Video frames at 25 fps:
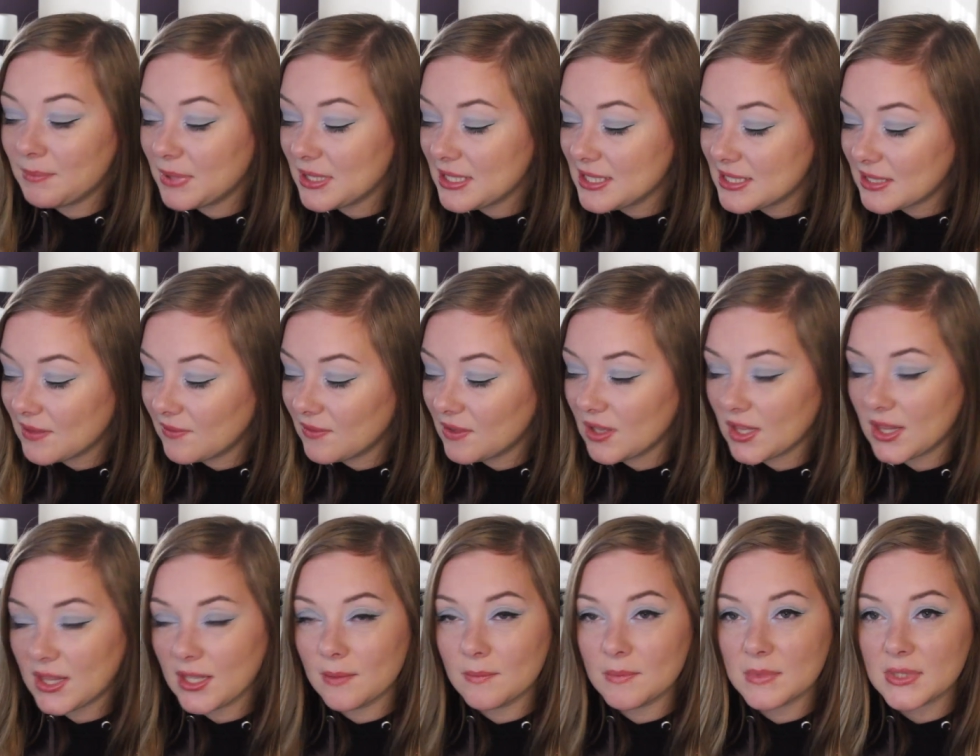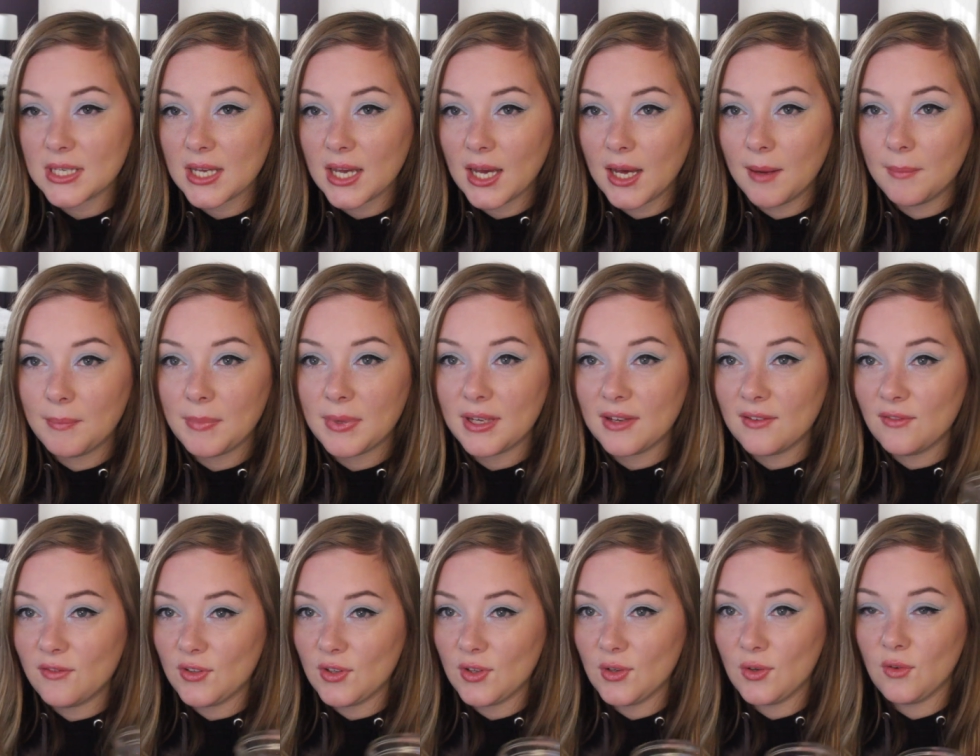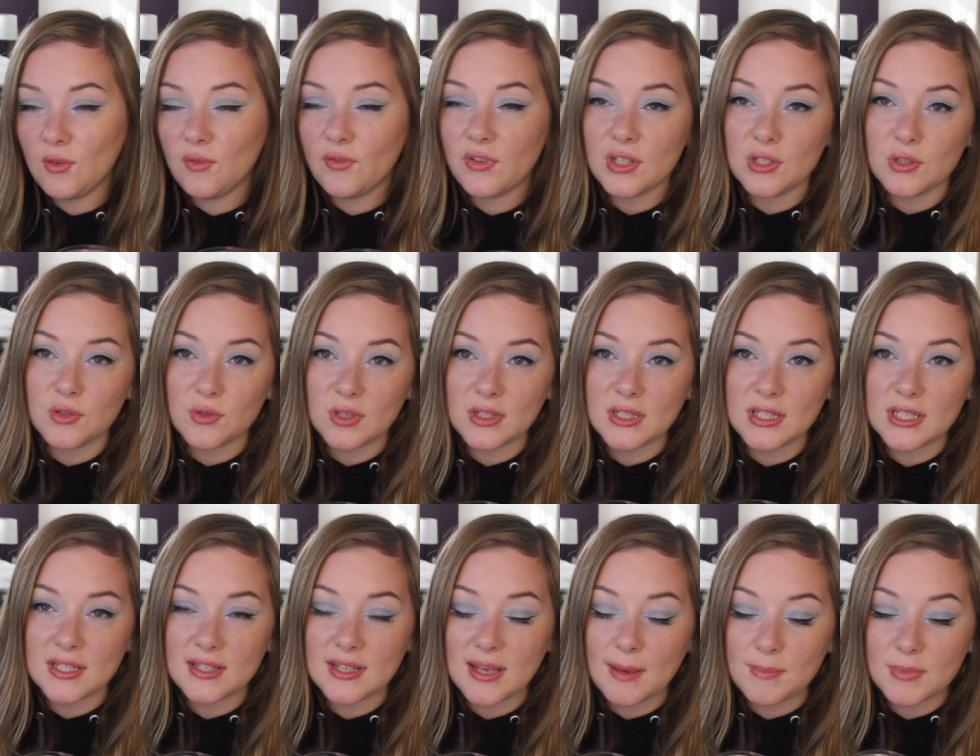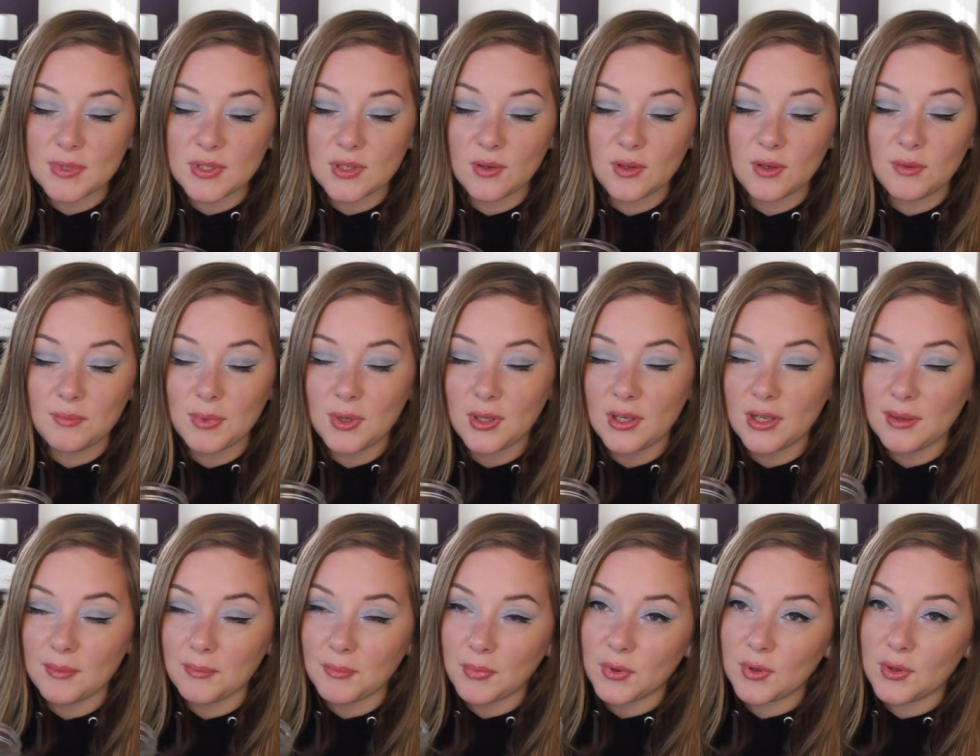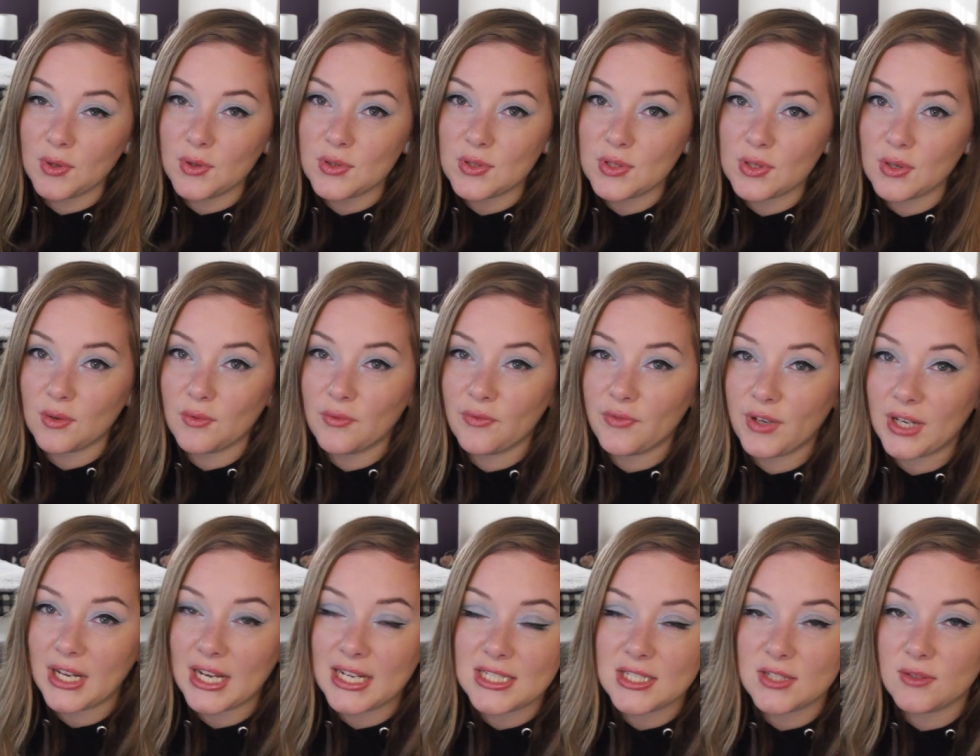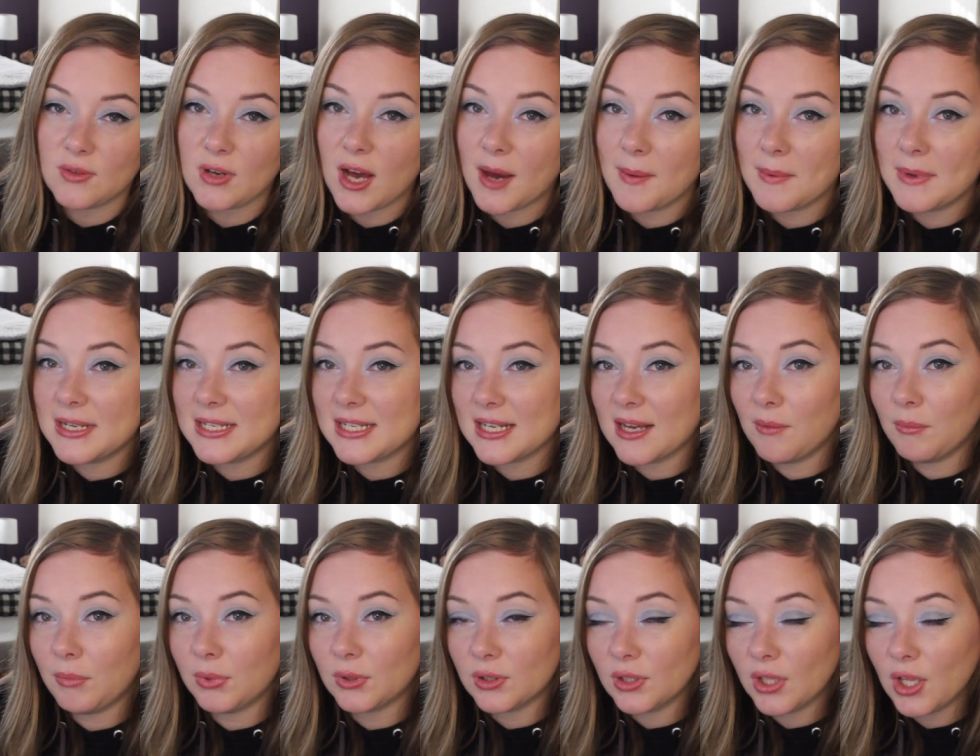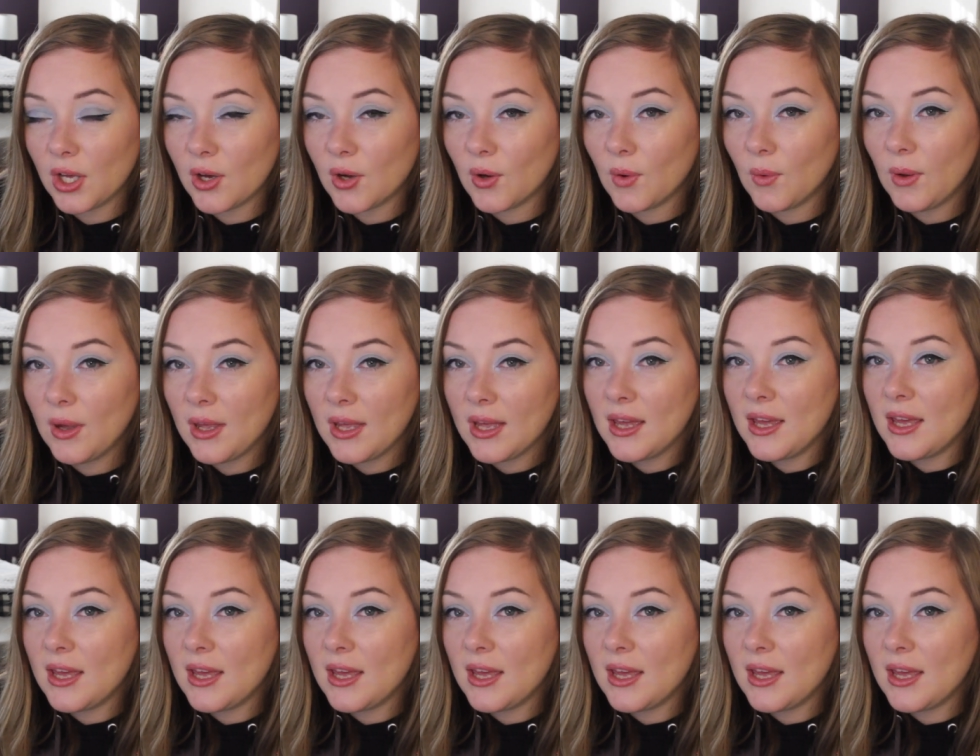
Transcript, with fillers: Please give it a thumbs up if you've enjoyed this episode of Beauty and Brews. Don't forget to comment down below